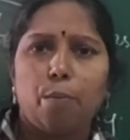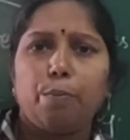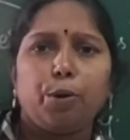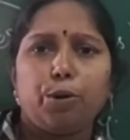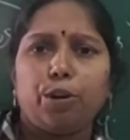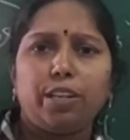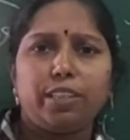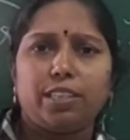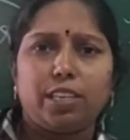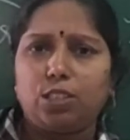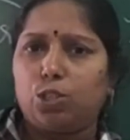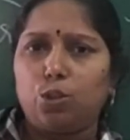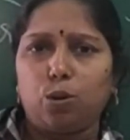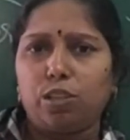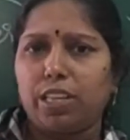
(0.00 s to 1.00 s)
Bureau in the
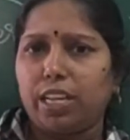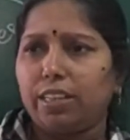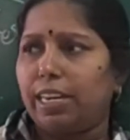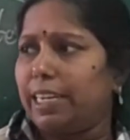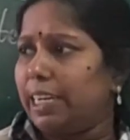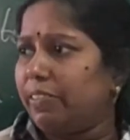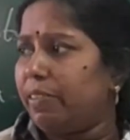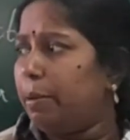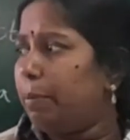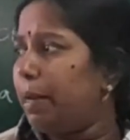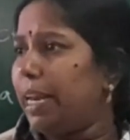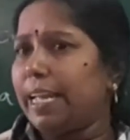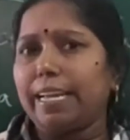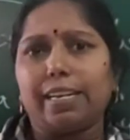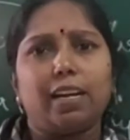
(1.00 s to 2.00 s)
sense, don't think that it will be
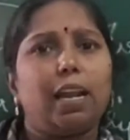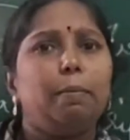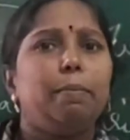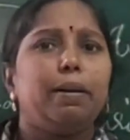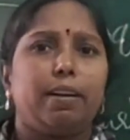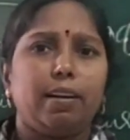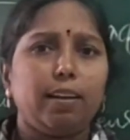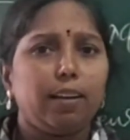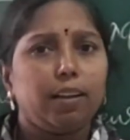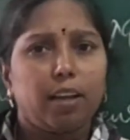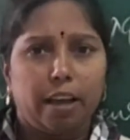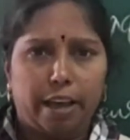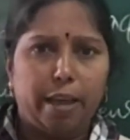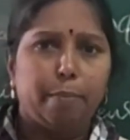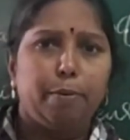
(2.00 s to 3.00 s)
like an
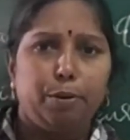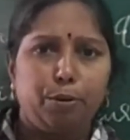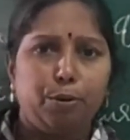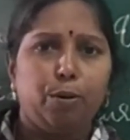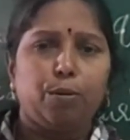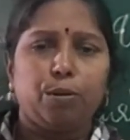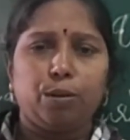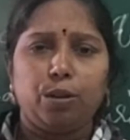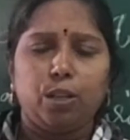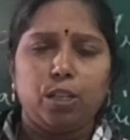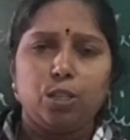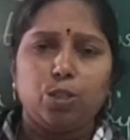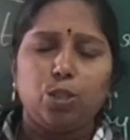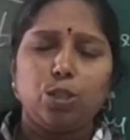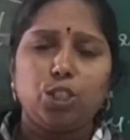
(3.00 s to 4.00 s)
almirah, a
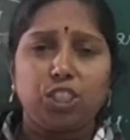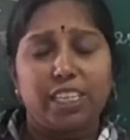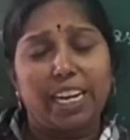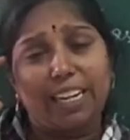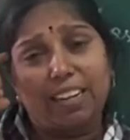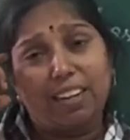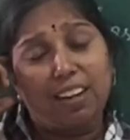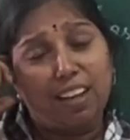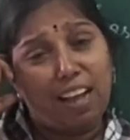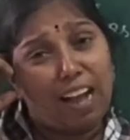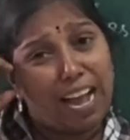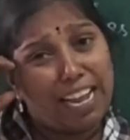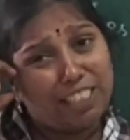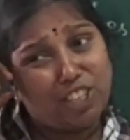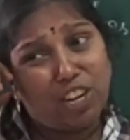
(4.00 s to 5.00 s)
bureau. So she said,
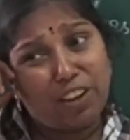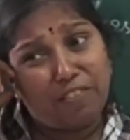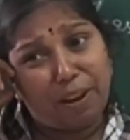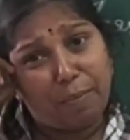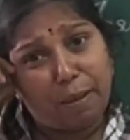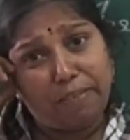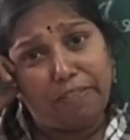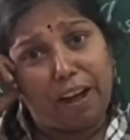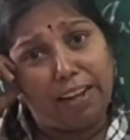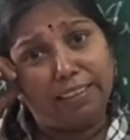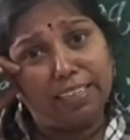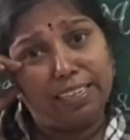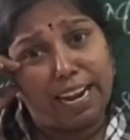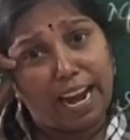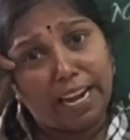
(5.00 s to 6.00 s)
actually when my
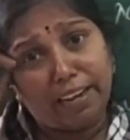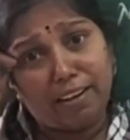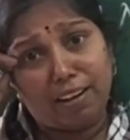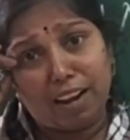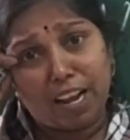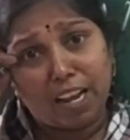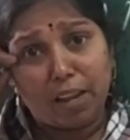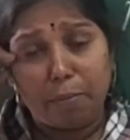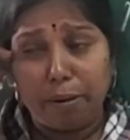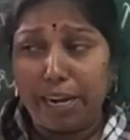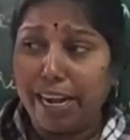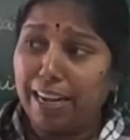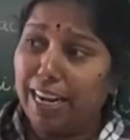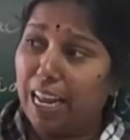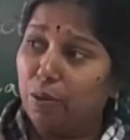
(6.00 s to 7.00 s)
father died,
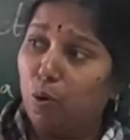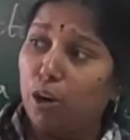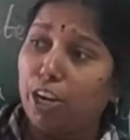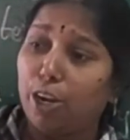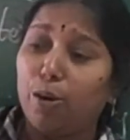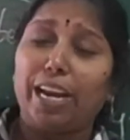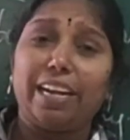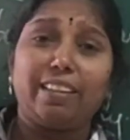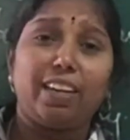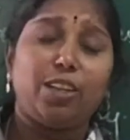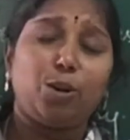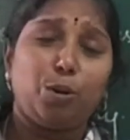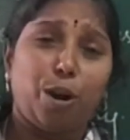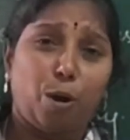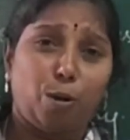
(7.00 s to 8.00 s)
immediately I wanted to get
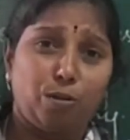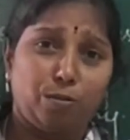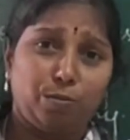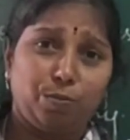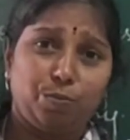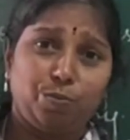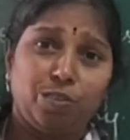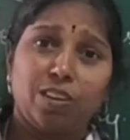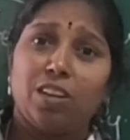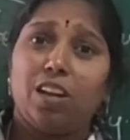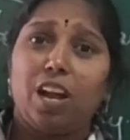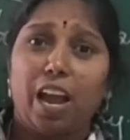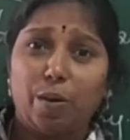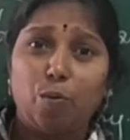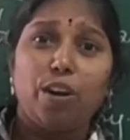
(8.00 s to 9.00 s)
that to down.
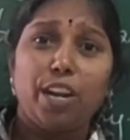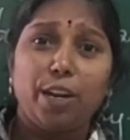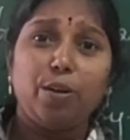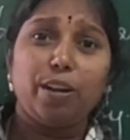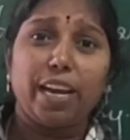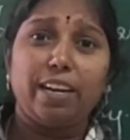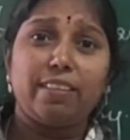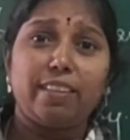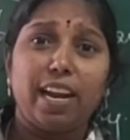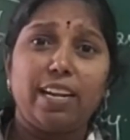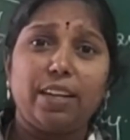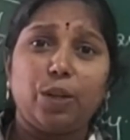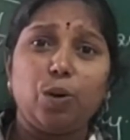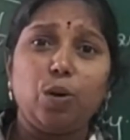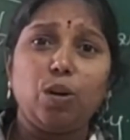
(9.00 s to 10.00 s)
I wanted to get
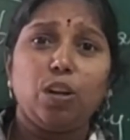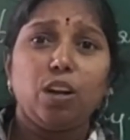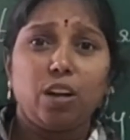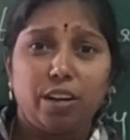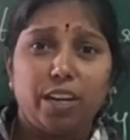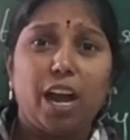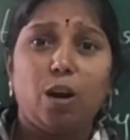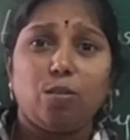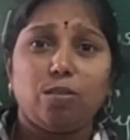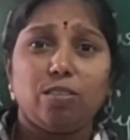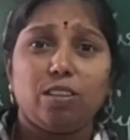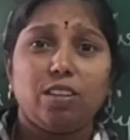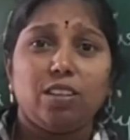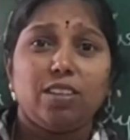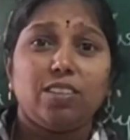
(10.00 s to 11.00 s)
that to
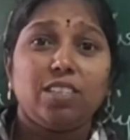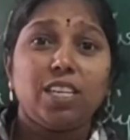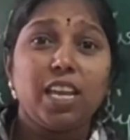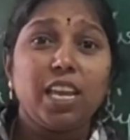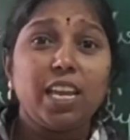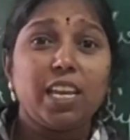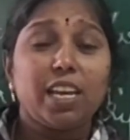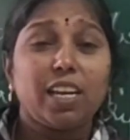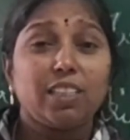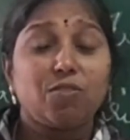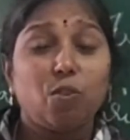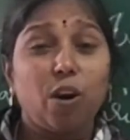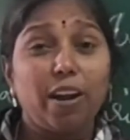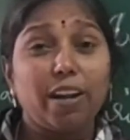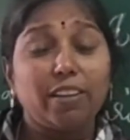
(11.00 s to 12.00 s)
down. See,
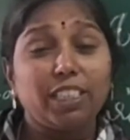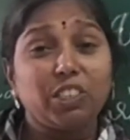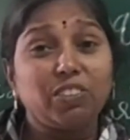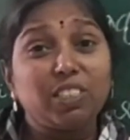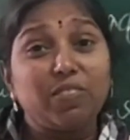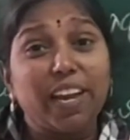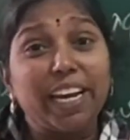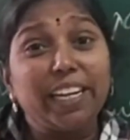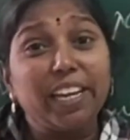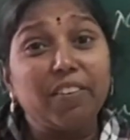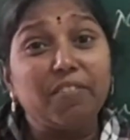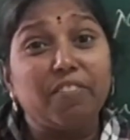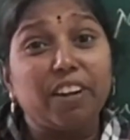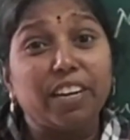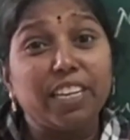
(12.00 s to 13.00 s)
she was
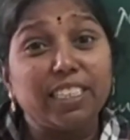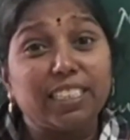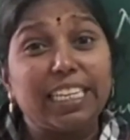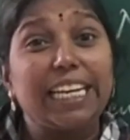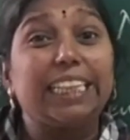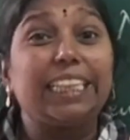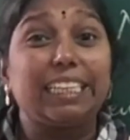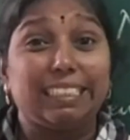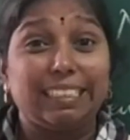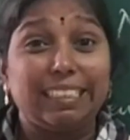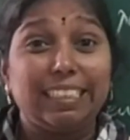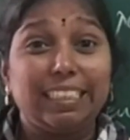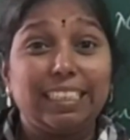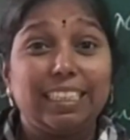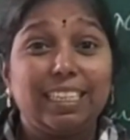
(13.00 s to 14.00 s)
waiting for his
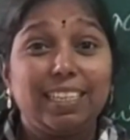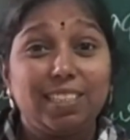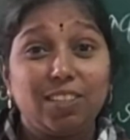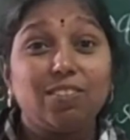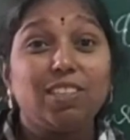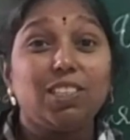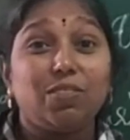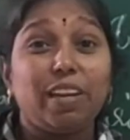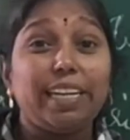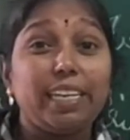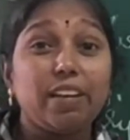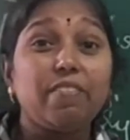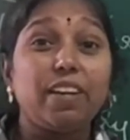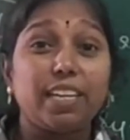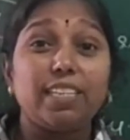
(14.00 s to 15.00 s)
death. She was
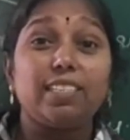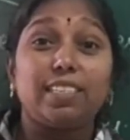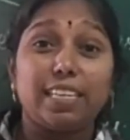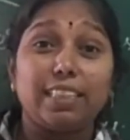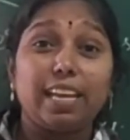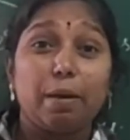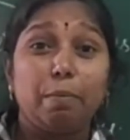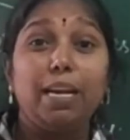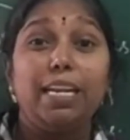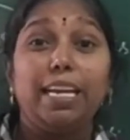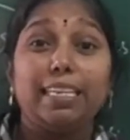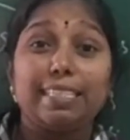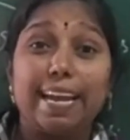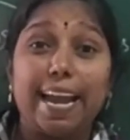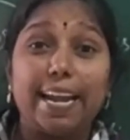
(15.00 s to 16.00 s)
waiting for his death.
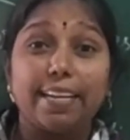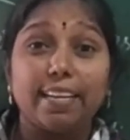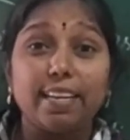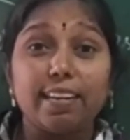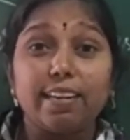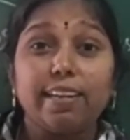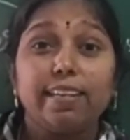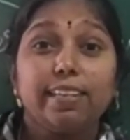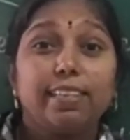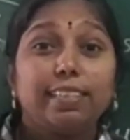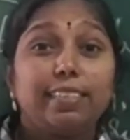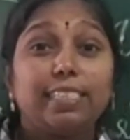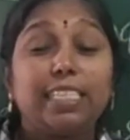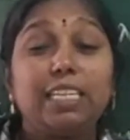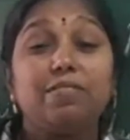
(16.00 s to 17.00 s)
Emilia
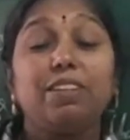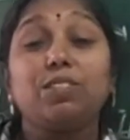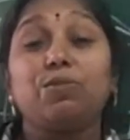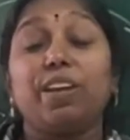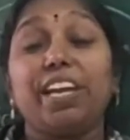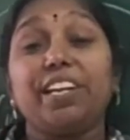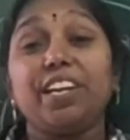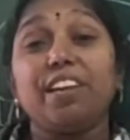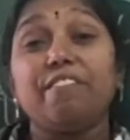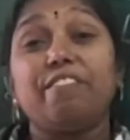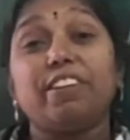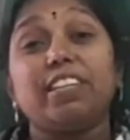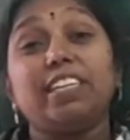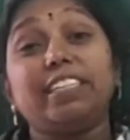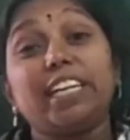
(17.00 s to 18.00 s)
Slater, she was waiting
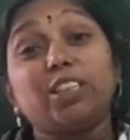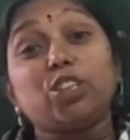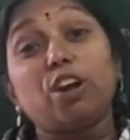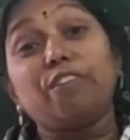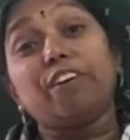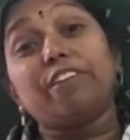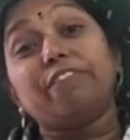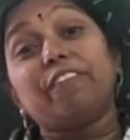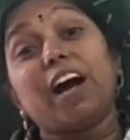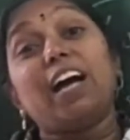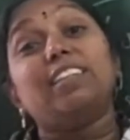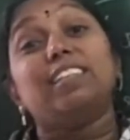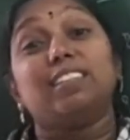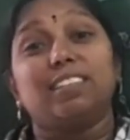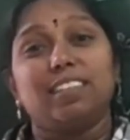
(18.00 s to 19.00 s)
for the death of her
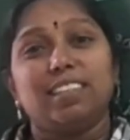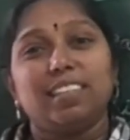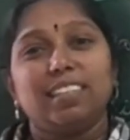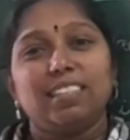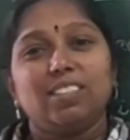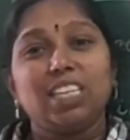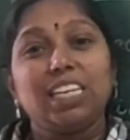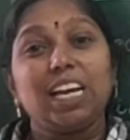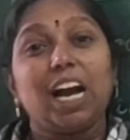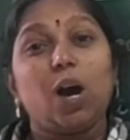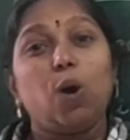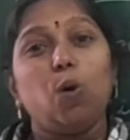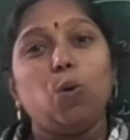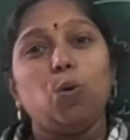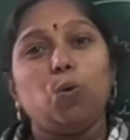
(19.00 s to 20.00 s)
father. See
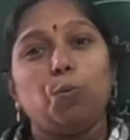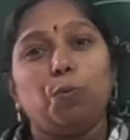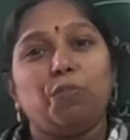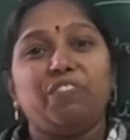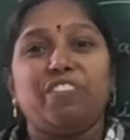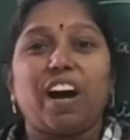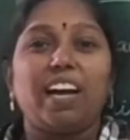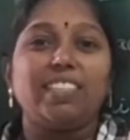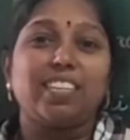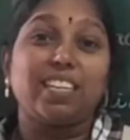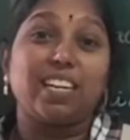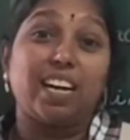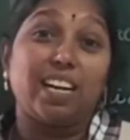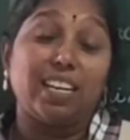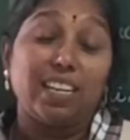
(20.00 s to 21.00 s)
how
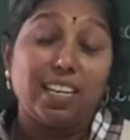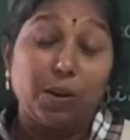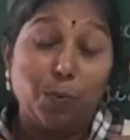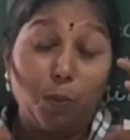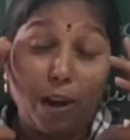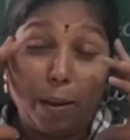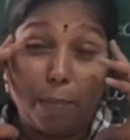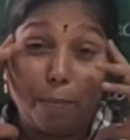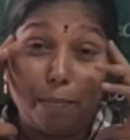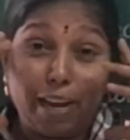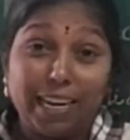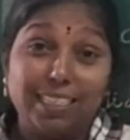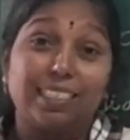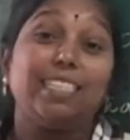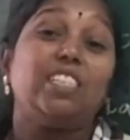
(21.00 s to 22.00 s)
fast, what a
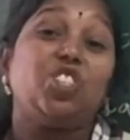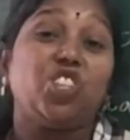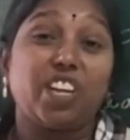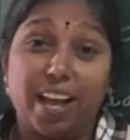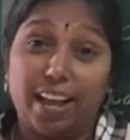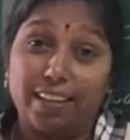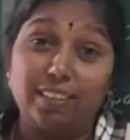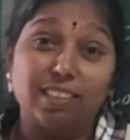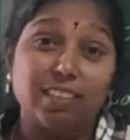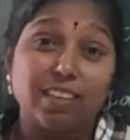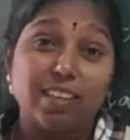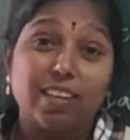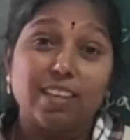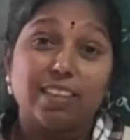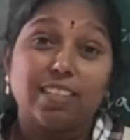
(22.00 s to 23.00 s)
mindset she
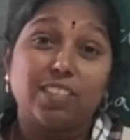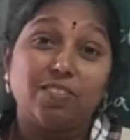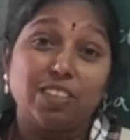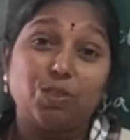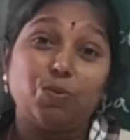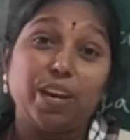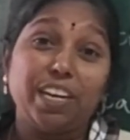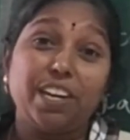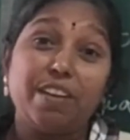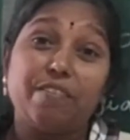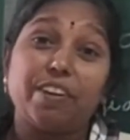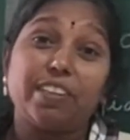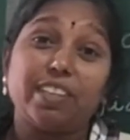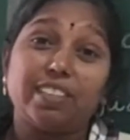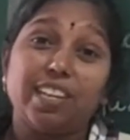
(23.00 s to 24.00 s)
has. She was waiting
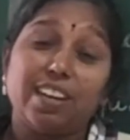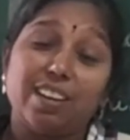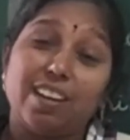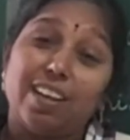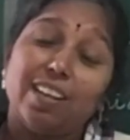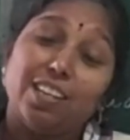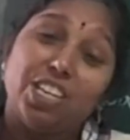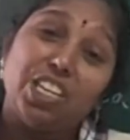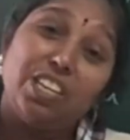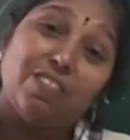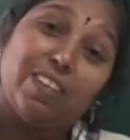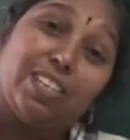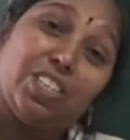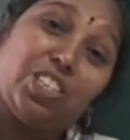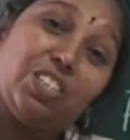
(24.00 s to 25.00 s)
for the bell.
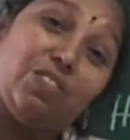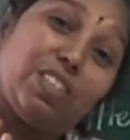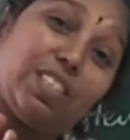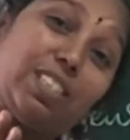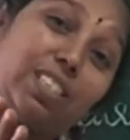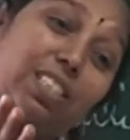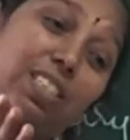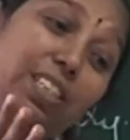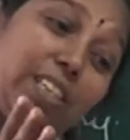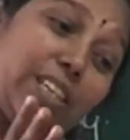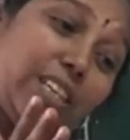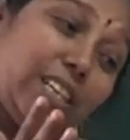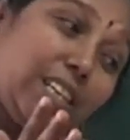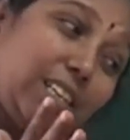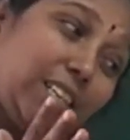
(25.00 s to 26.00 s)
Even she was
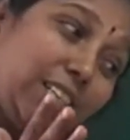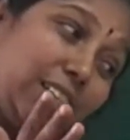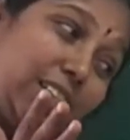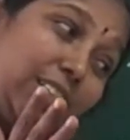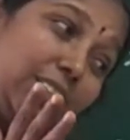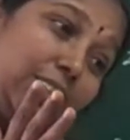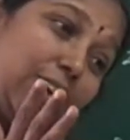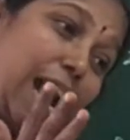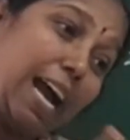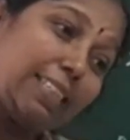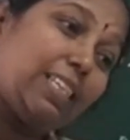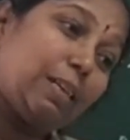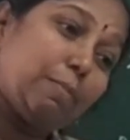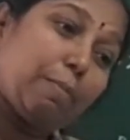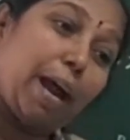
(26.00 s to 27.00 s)

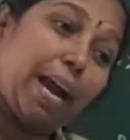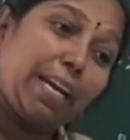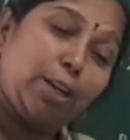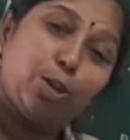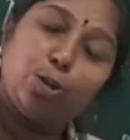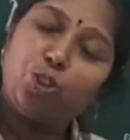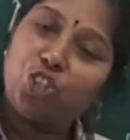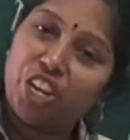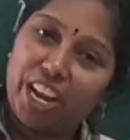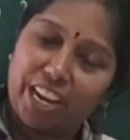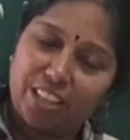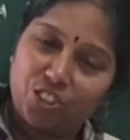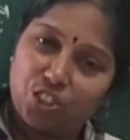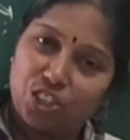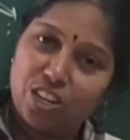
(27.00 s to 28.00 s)
has a mind to
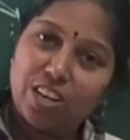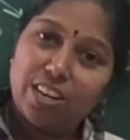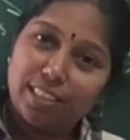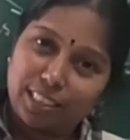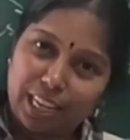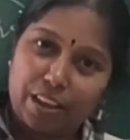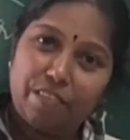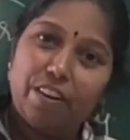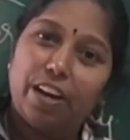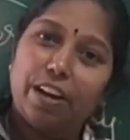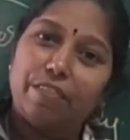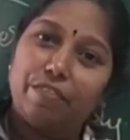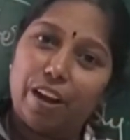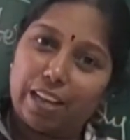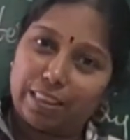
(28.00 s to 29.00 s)
change, save
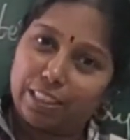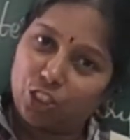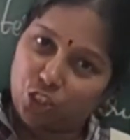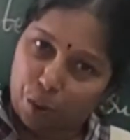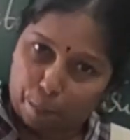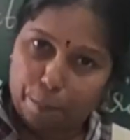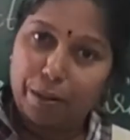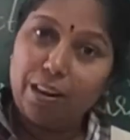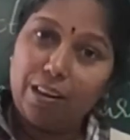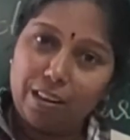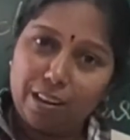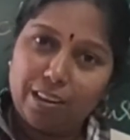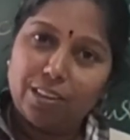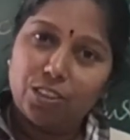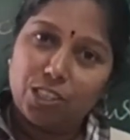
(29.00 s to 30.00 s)
her father
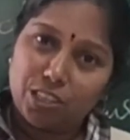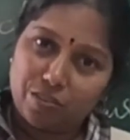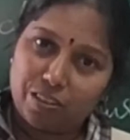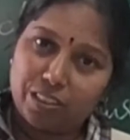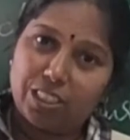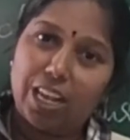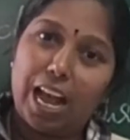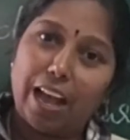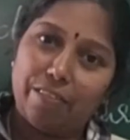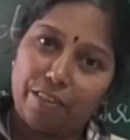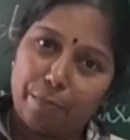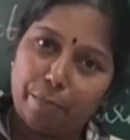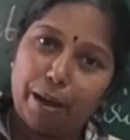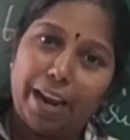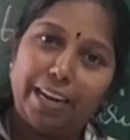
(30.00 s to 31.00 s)
chapel. She has
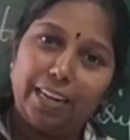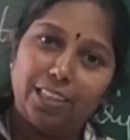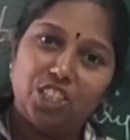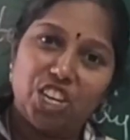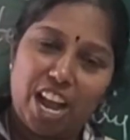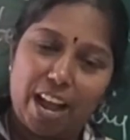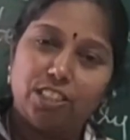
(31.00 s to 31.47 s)
a mind